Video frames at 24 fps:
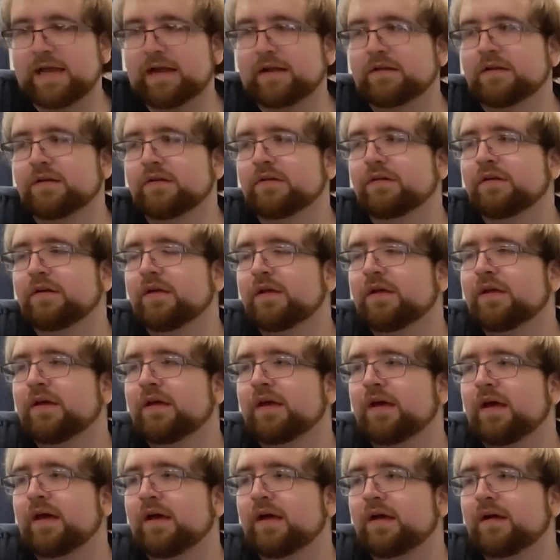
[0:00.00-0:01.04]
actor,
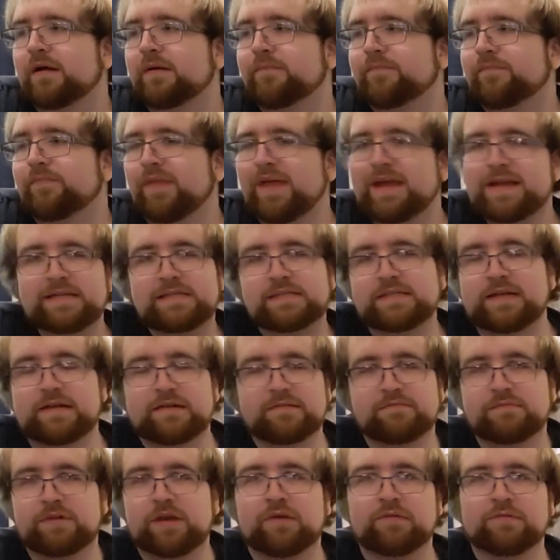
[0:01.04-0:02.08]
um, and he's
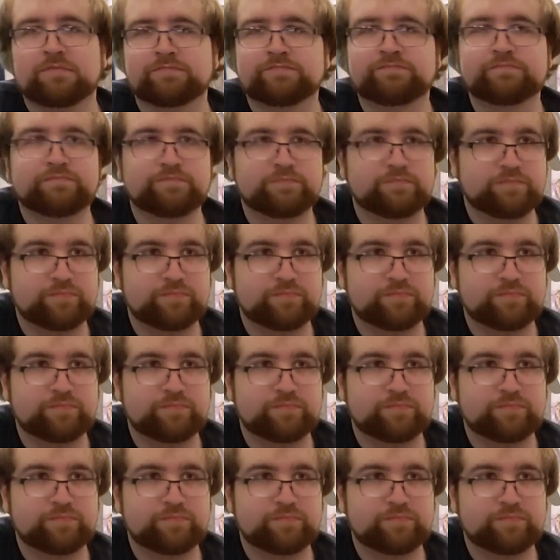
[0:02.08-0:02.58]
done you know